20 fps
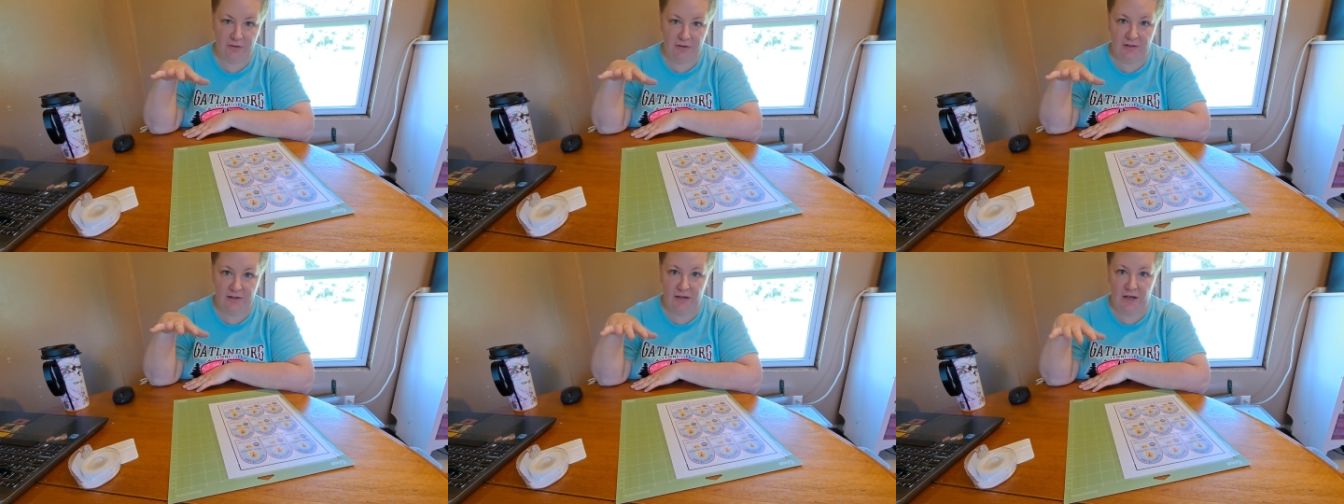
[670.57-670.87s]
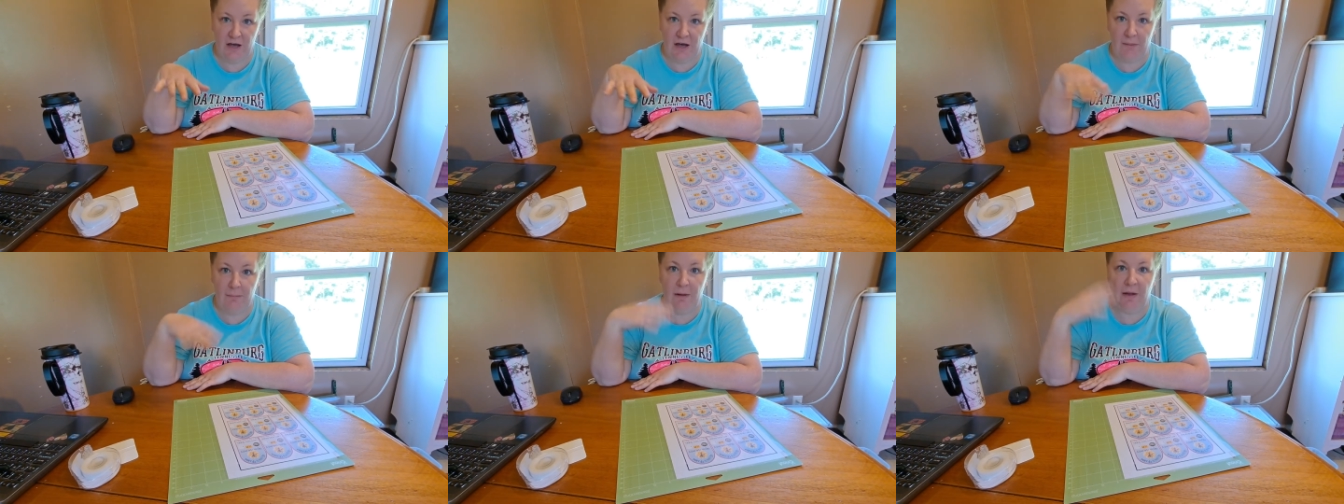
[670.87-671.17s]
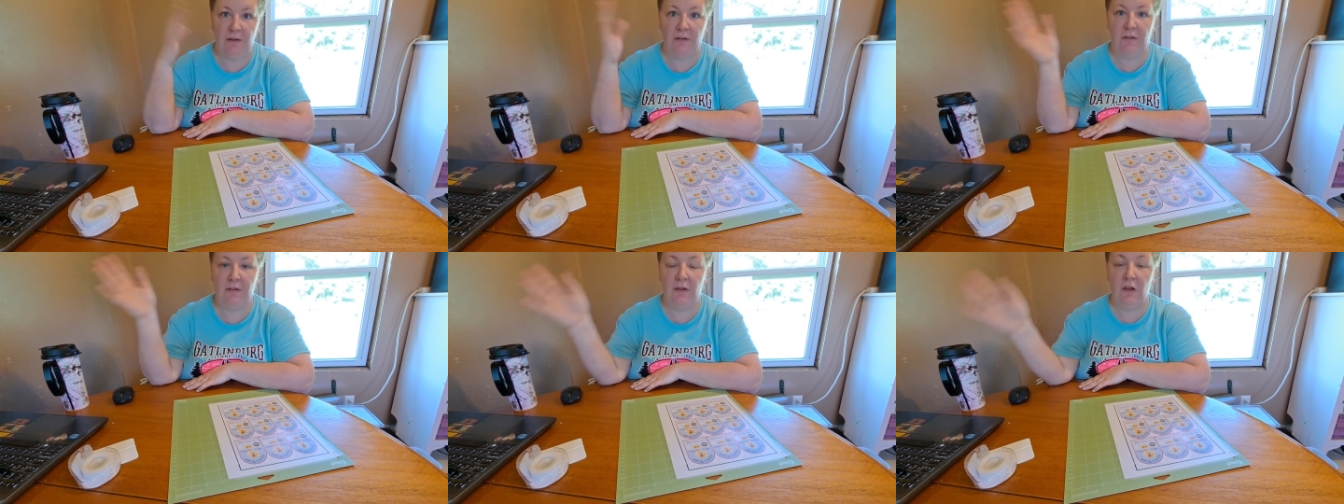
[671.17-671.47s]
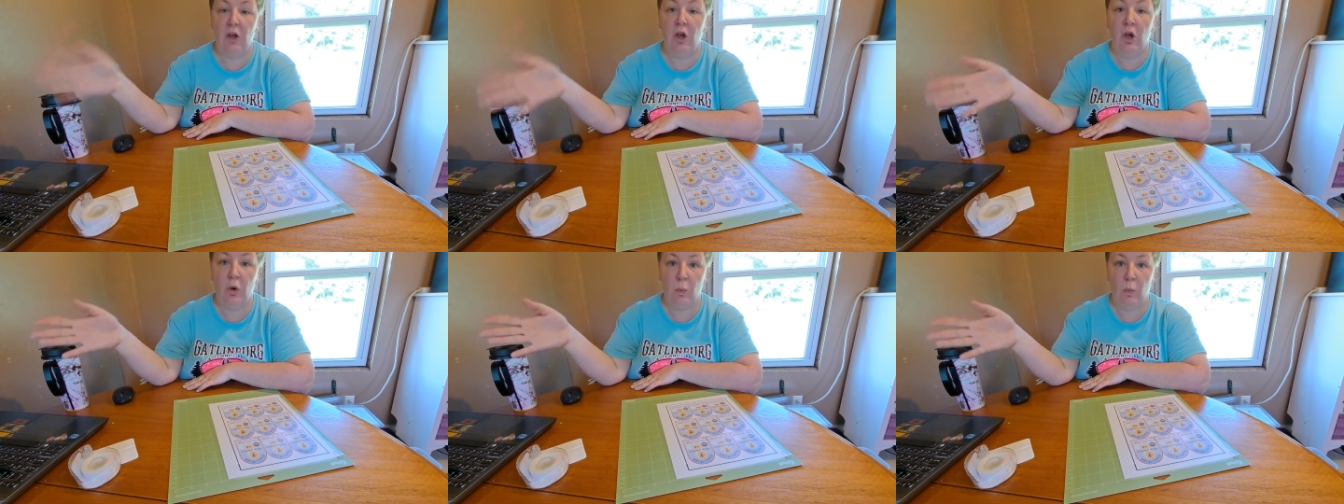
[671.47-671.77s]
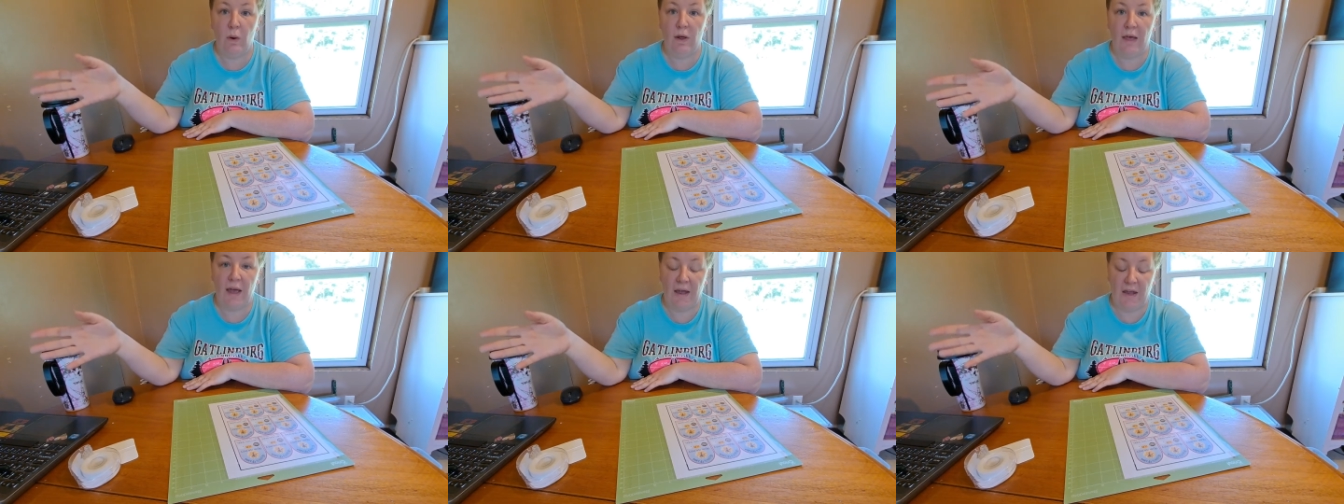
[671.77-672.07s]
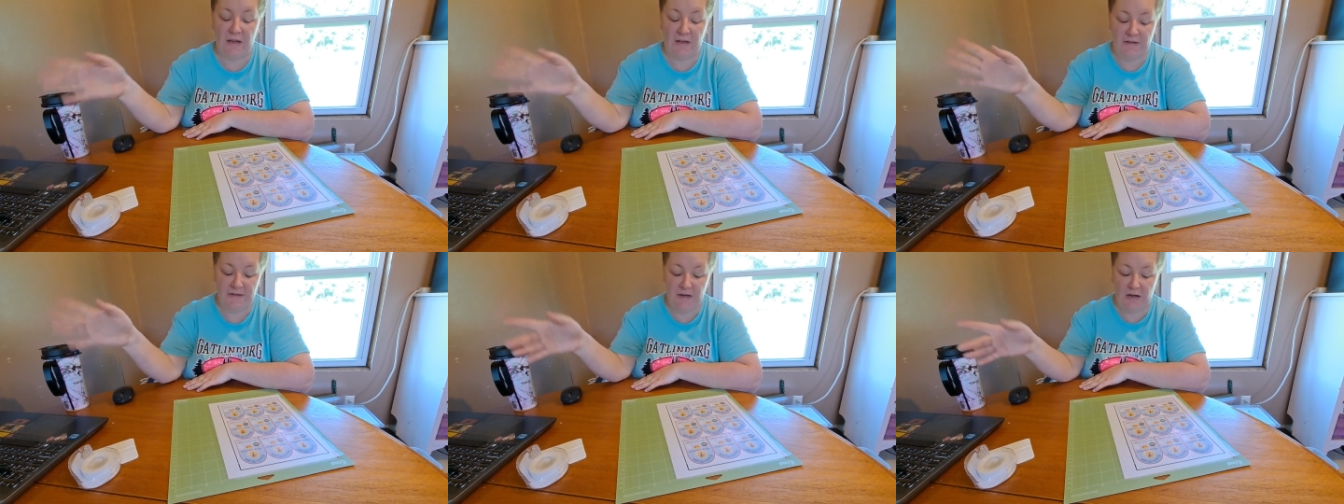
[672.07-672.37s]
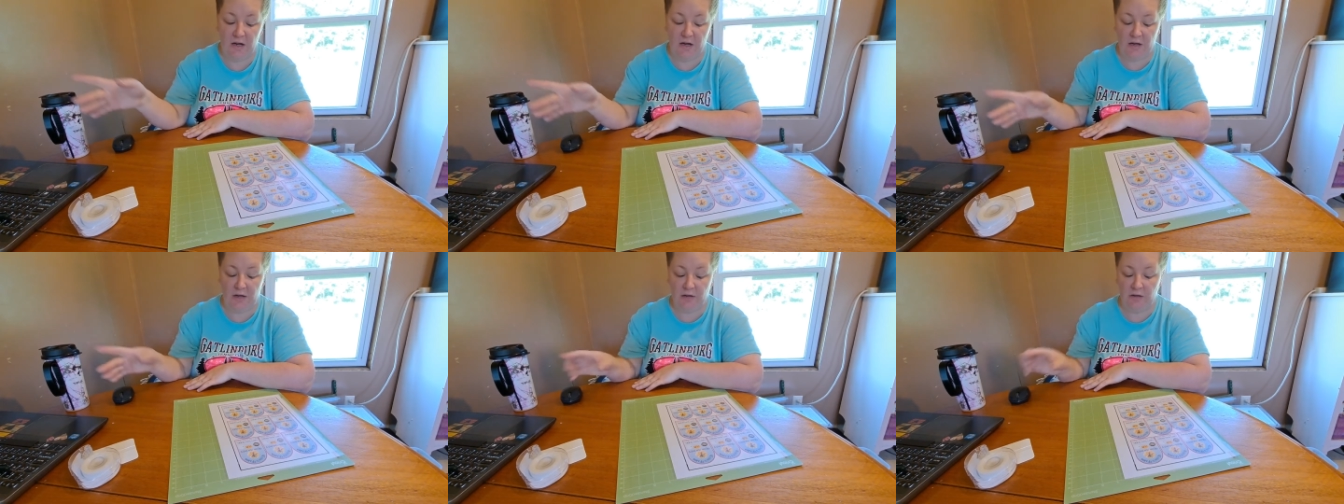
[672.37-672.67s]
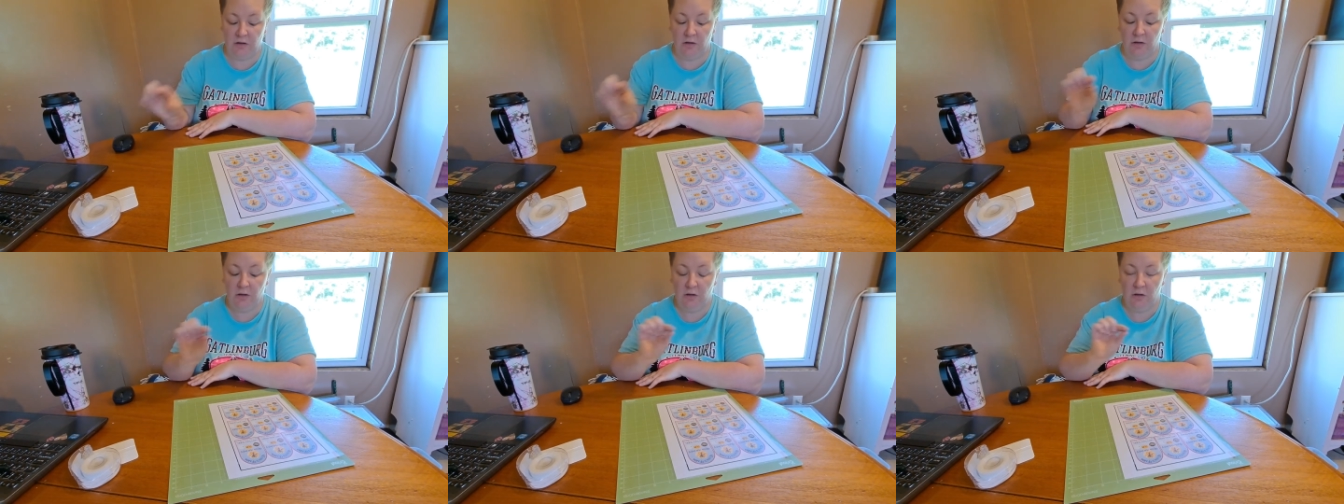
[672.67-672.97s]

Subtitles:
in the comments what I had done,